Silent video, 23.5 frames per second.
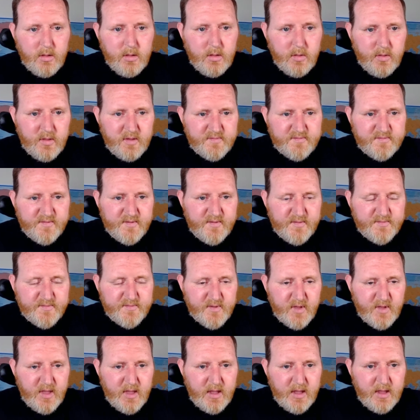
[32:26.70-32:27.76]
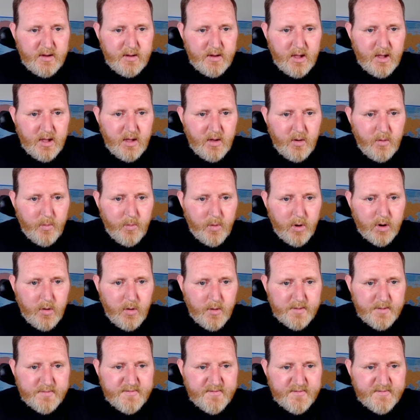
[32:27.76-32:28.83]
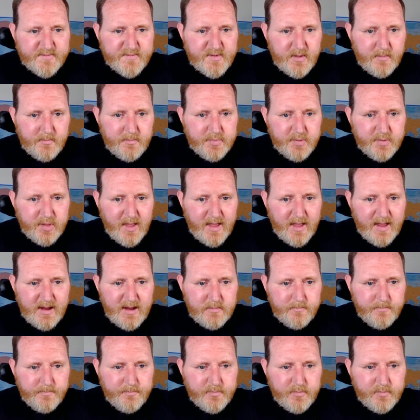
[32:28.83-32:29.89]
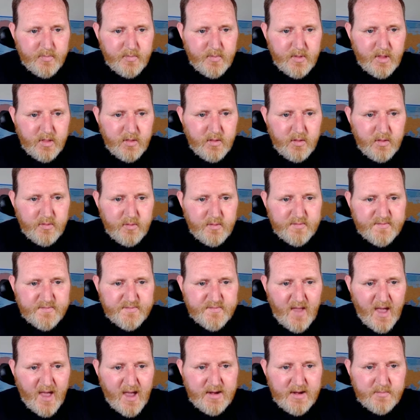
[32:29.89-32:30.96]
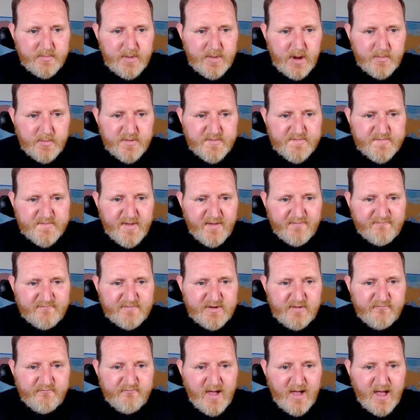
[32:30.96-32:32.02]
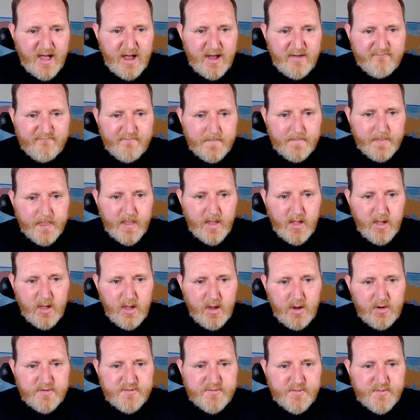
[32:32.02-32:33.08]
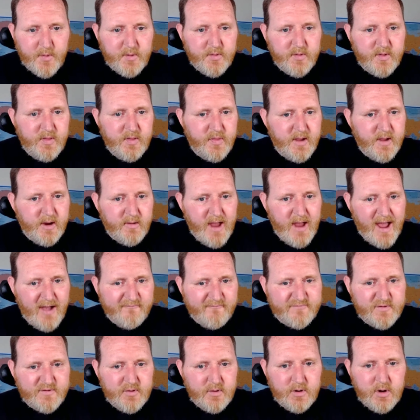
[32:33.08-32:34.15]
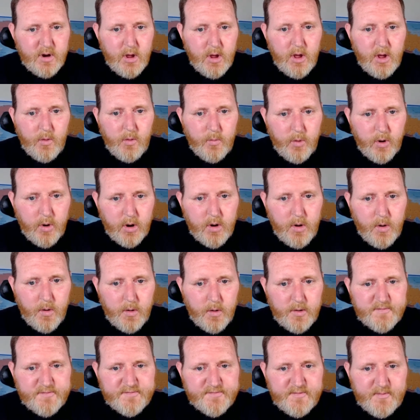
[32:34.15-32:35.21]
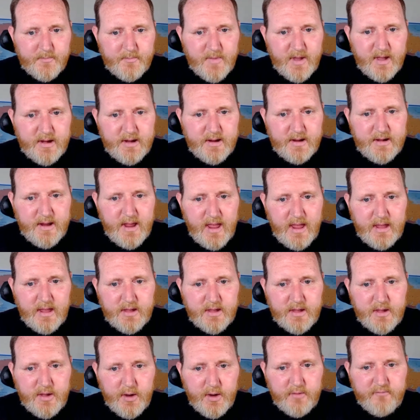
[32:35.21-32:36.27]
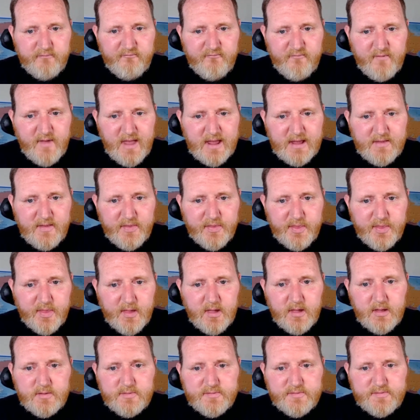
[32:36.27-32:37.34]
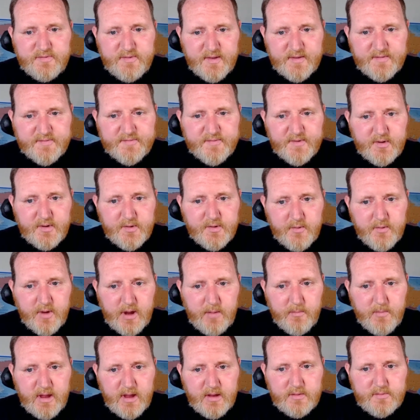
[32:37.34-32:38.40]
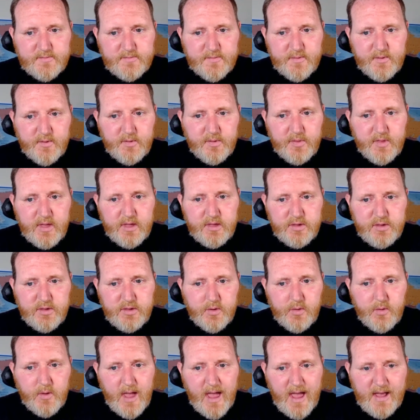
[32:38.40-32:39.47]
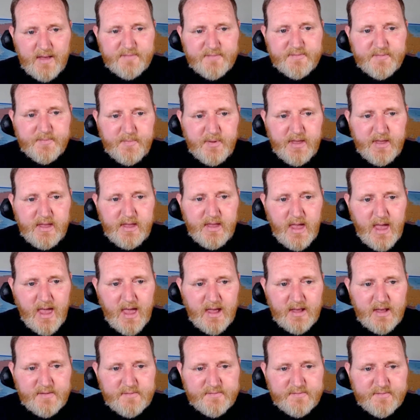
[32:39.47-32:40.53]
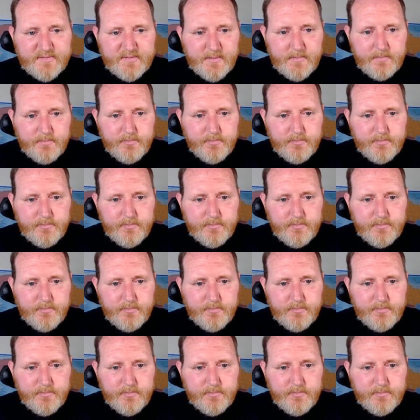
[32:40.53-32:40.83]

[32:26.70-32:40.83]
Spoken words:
This is in Workhorse's complaint. This is item number 75. Shortly thereafter, Workhorse submitted a good faith disagreement to the USPS